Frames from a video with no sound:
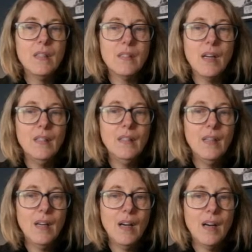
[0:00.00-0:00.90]
Dull,
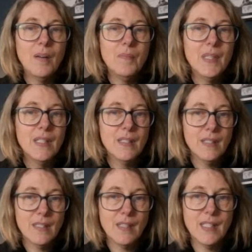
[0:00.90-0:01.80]
hum,
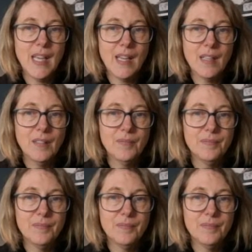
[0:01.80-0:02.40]
studying.